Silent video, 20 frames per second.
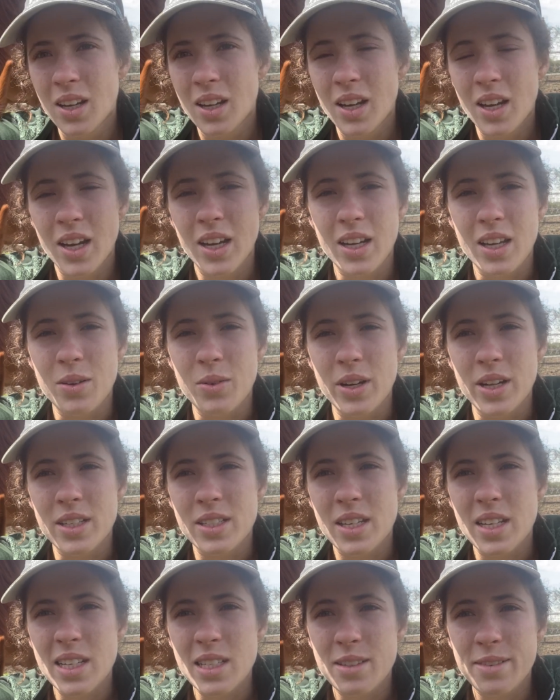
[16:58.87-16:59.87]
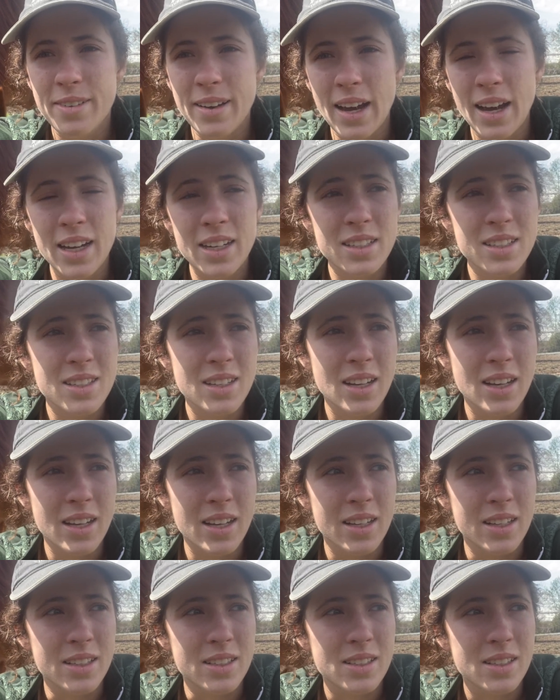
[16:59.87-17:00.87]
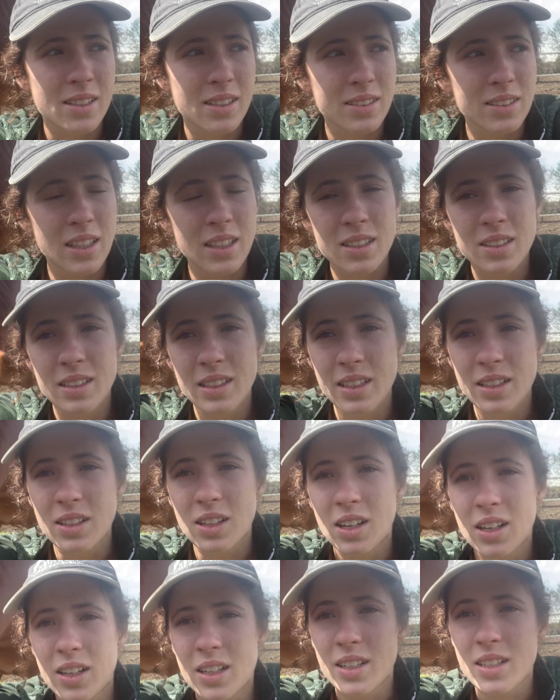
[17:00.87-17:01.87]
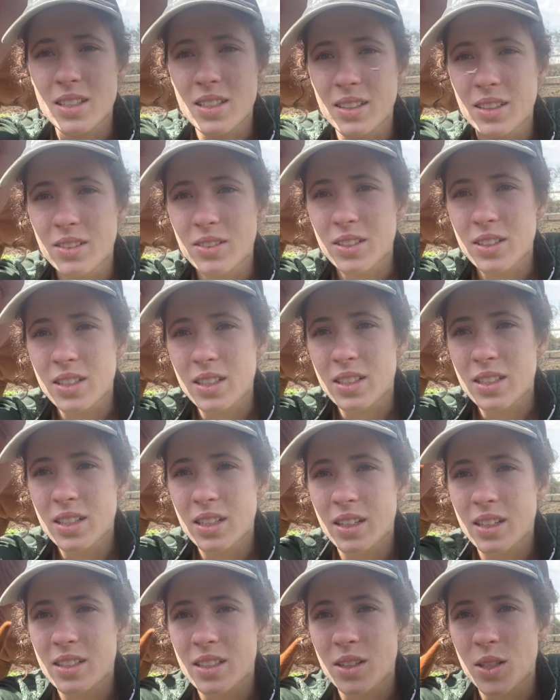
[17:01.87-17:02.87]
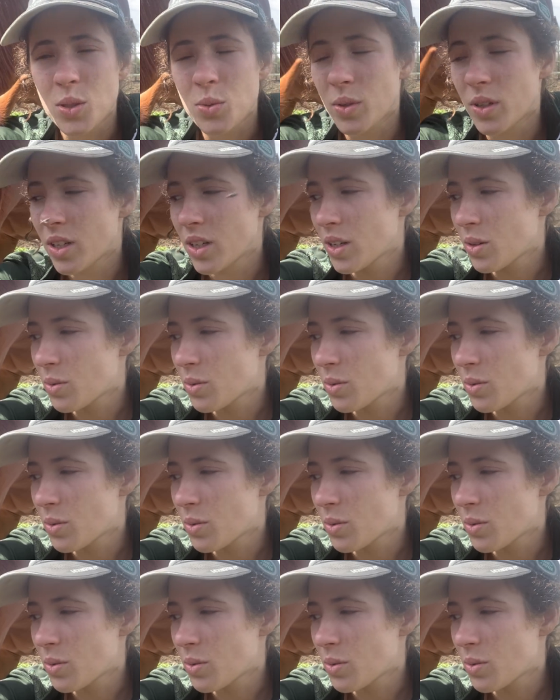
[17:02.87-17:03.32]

Anyways, he's fat and luckily not insulin resistant, because I was wondering